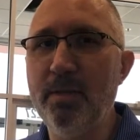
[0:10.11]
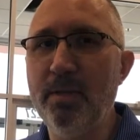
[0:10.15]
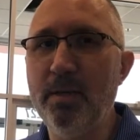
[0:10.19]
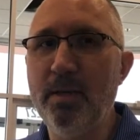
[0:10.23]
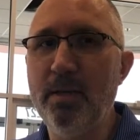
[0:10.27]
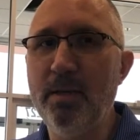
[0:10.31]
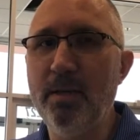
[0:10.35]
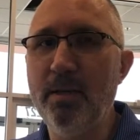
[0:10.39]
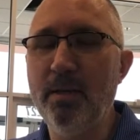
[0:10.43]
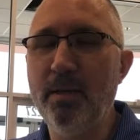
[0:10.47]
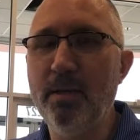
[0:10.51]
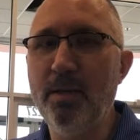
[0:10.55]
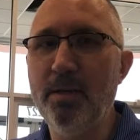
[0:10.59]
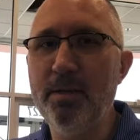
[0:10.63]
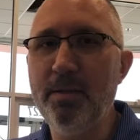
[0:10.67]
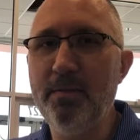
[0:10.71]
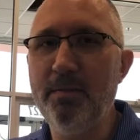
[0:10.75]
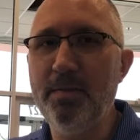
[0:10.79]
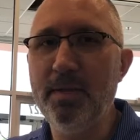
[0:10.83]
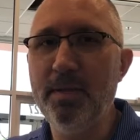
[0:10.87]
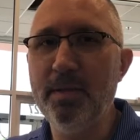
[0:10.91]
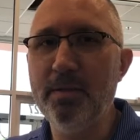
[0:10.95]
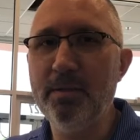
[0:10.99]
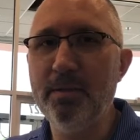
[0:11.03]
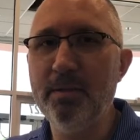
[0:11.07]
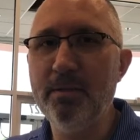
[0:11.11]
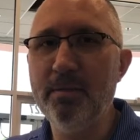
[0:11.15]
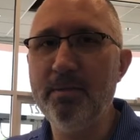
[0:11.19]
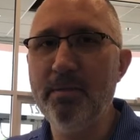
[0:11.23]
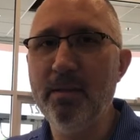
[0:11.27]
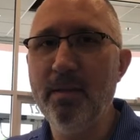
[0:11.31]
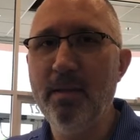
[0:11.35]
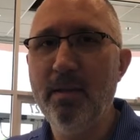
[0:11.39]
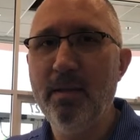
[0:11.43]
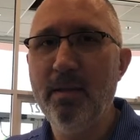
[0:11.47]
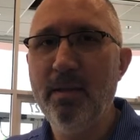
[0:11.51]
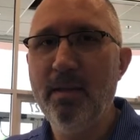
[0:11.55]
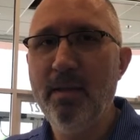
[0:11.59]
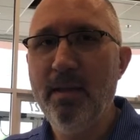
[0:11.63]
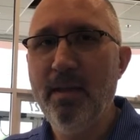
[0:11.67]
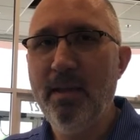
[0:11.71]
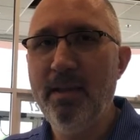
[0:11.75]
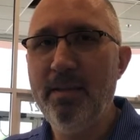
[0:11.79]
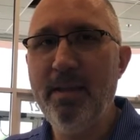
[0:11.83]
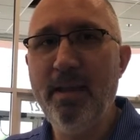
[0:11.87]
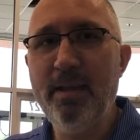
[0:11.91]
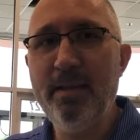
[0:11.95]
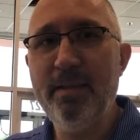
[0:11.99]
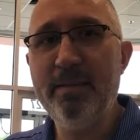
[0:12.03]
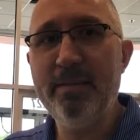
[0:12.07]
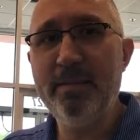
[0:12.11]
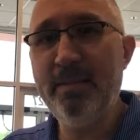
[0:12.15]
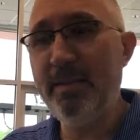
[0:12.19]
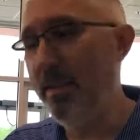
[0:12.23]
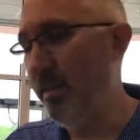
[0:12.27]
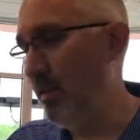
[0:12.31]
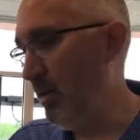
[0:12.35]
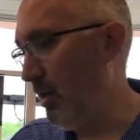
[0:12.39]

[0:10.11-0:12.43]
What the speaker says: Honda vehicles, and that is in